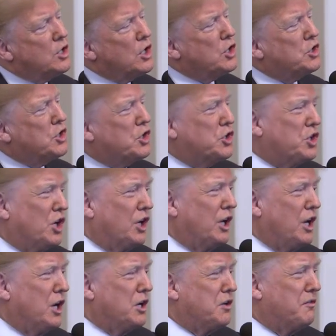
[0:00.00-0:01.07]
Justice
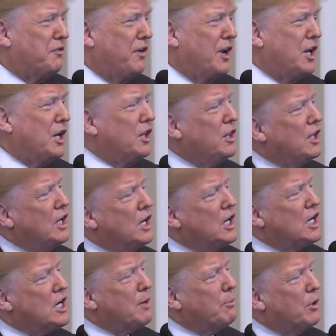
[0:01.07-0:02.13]
Scalia defended the
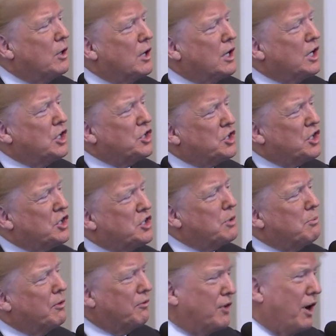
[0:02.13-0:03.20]
American
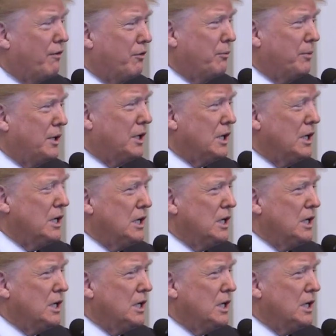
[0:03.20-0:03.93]
system of government